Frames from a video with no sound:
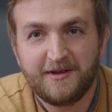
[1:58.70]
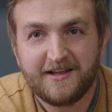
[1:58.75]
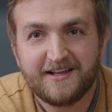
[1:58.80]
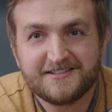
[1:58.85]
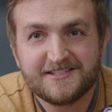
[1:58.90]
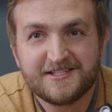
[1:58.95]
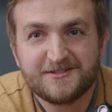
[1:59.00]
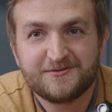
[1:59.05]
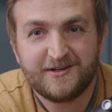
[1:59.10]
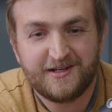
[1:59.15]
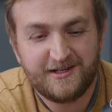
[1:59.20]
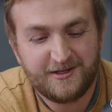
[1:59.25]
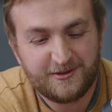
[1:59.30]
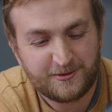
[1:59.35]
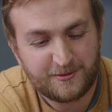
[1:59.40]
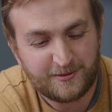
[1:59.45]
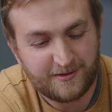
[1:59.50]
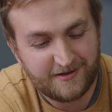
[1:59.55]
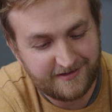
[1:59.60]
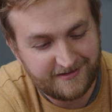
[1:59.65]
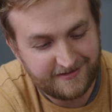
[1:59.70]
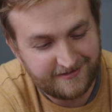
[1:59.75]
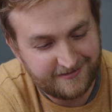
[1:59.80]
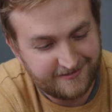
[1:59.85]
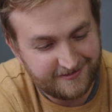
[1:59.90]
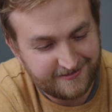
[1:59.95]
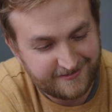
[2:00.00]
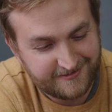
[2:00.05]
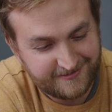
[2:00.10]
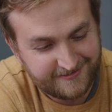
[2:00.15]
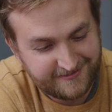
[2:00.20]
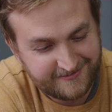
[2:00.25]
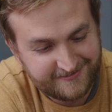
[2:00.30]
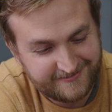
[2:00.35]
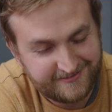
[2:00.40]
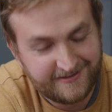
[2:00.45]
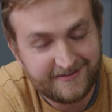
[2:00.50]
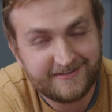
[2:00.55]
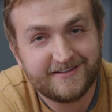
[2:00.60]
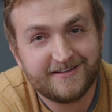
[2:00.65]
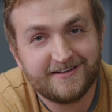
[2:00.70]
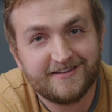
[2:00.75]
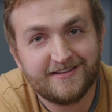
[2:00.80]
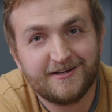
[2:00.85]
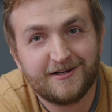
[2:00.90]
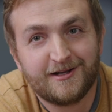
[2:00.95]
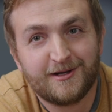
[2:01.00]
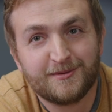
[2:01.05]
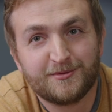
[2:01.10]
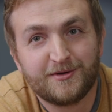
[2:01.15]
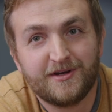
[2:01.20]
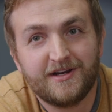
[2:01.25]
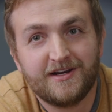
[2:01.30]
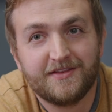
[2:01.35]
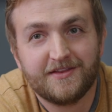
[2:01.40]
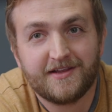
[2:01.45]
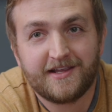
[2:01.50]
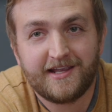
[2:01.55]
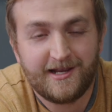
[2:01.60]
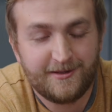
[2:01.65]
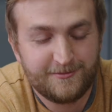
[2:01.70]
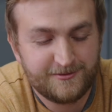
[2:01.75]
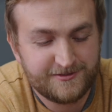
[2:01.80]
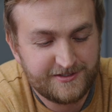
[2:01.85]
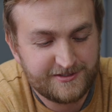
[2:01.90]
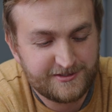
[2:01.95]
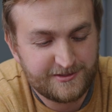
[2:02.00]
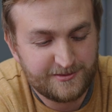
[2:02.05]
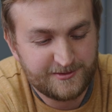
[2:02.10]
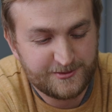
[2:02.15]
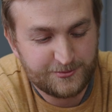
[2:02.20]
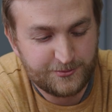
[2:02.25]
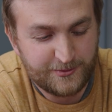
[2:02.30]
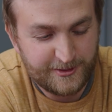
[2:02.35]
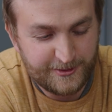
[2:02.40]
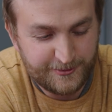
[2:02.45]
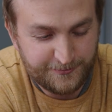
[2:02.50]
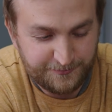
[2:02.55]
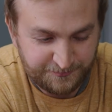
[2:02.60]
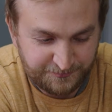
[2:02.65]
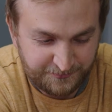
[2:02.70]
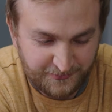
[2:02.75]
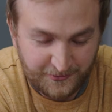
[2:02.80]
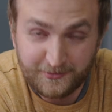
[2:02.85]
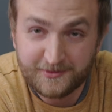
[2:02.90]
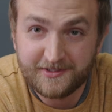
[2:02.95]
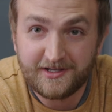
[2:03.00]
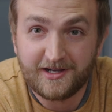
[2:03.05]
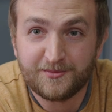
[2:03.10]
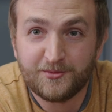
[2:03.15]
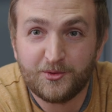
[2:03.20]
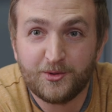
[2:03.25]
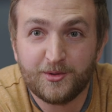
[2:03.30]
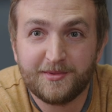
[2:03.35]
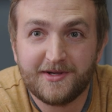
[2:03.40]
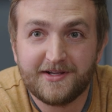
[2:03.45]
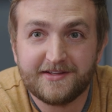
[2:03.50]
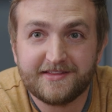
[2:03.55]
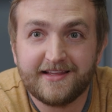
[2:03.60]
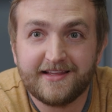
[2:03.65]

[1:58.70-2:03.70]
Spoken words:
how's this video quality look? I did a little upgrade on the camera system as well. We'll talk more about